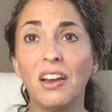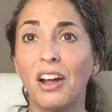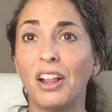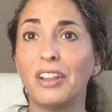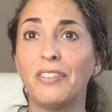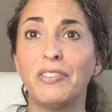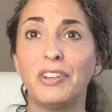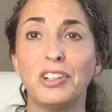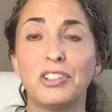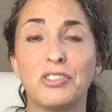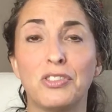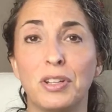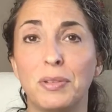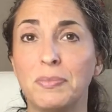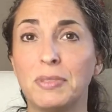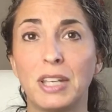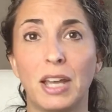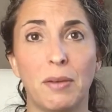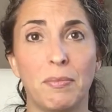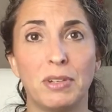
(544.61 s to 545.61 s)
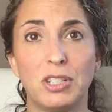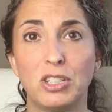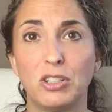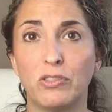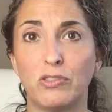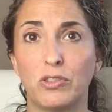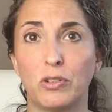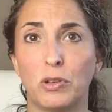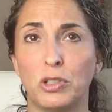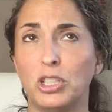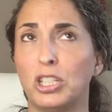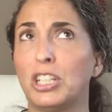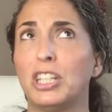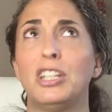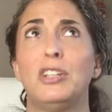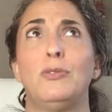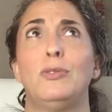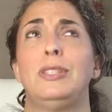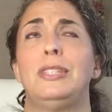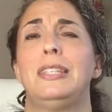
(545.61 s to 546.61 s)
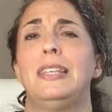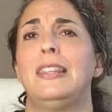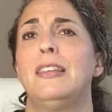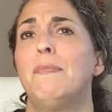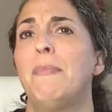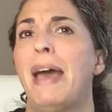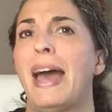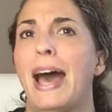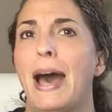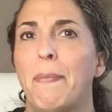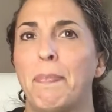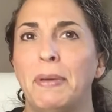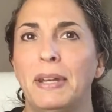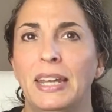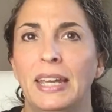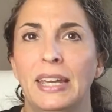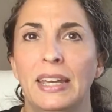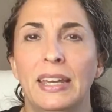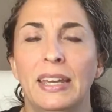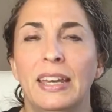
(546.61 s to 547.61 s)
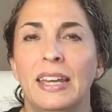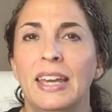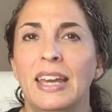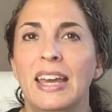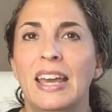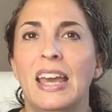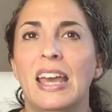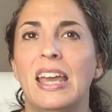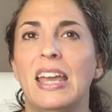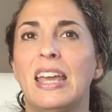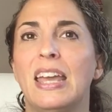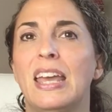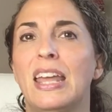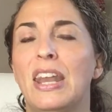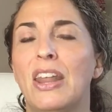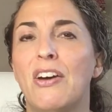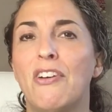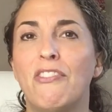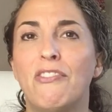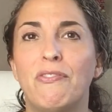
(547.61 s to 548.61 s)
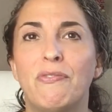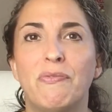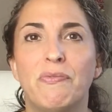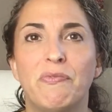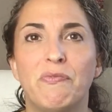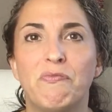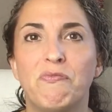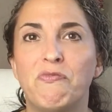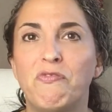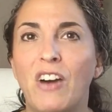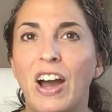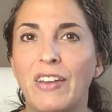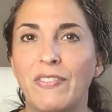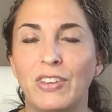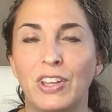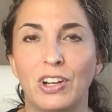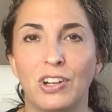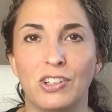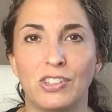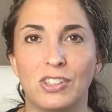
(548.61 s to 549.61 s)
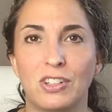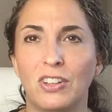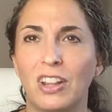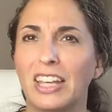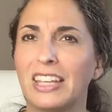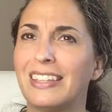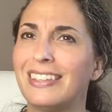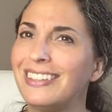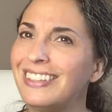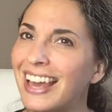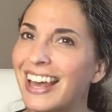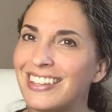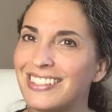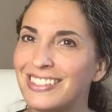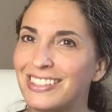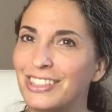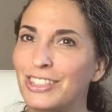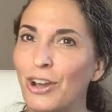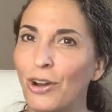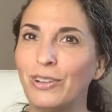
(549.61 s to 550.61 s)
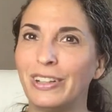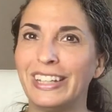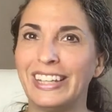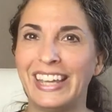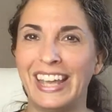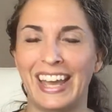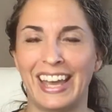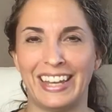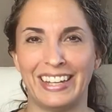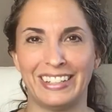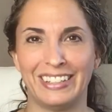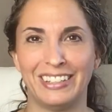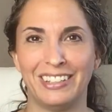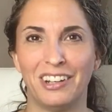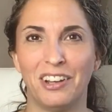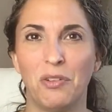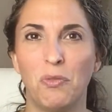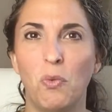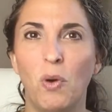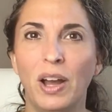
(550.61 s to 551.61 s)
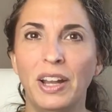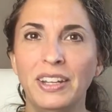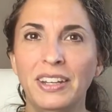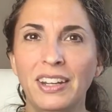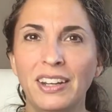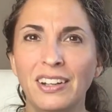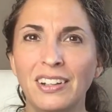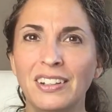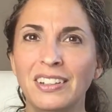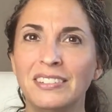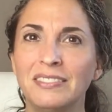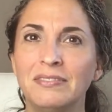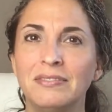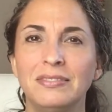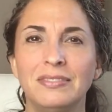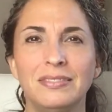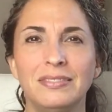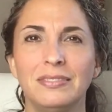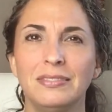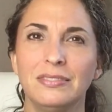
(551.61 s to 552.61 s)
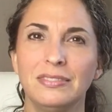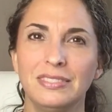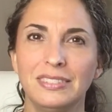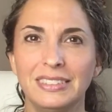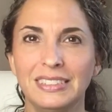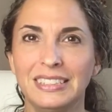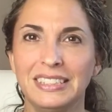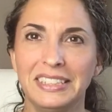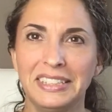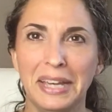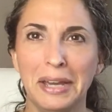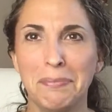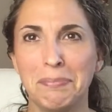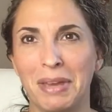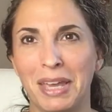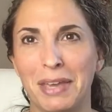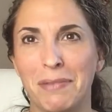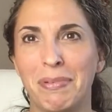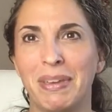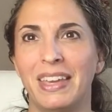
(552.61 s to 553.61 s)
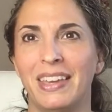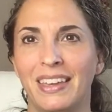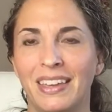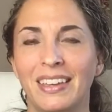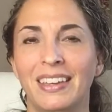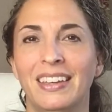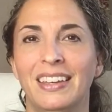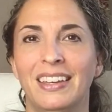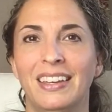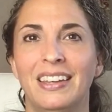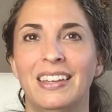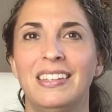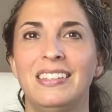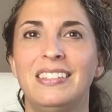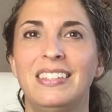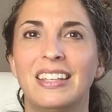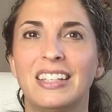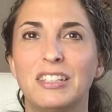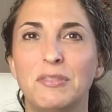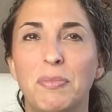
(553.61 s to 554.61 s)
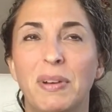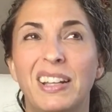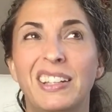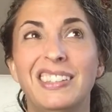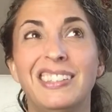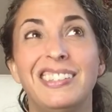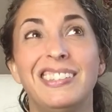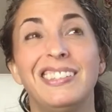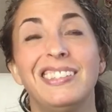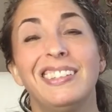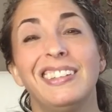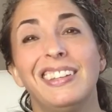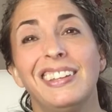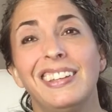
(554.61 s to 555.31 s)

all of your dreams coming to fruition? Can you see them happening in 5 years? They're like, yes, totally can. 1 year? Yeah, maybe. 6 months?